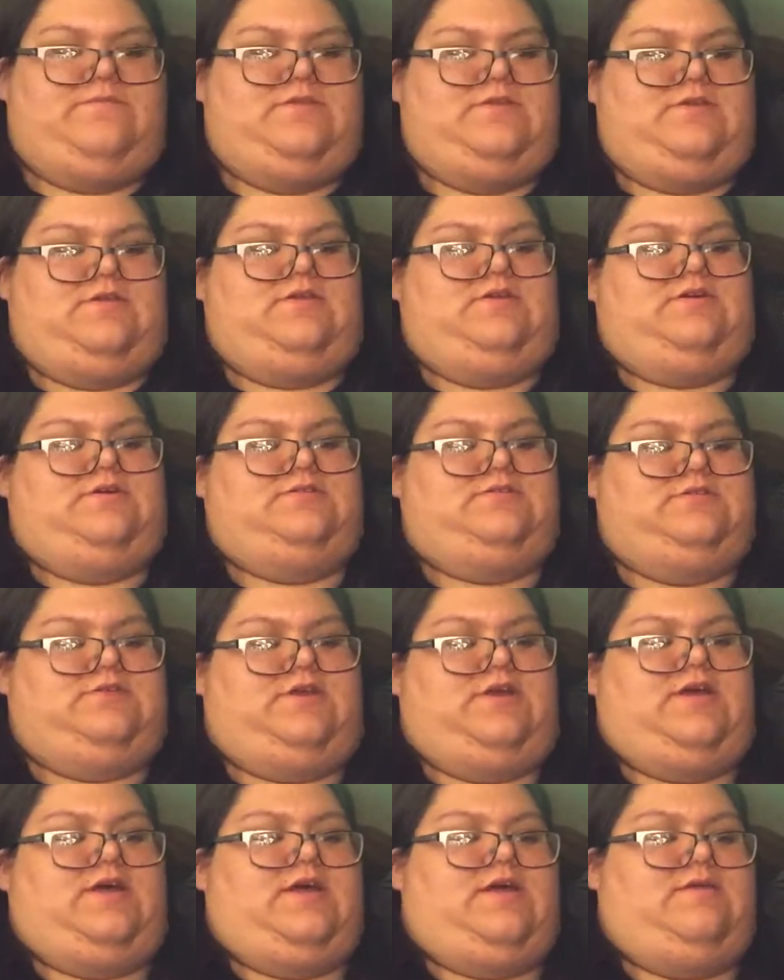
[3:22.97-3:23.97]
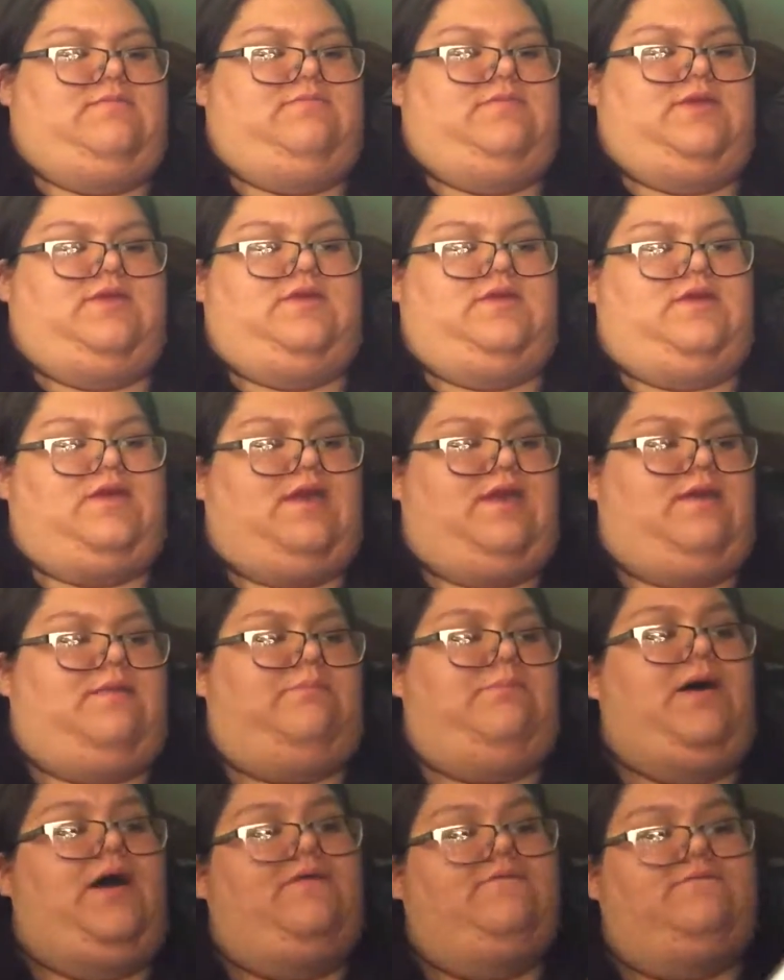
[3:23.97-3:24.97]
And also got me
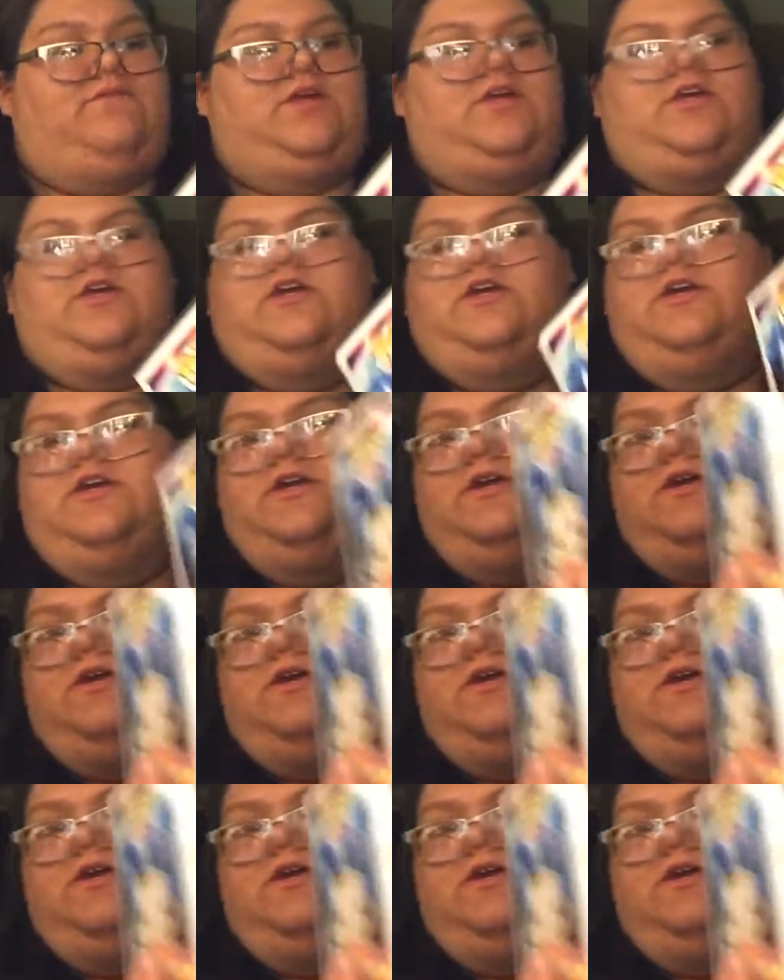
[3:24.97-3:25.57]
a pop figure,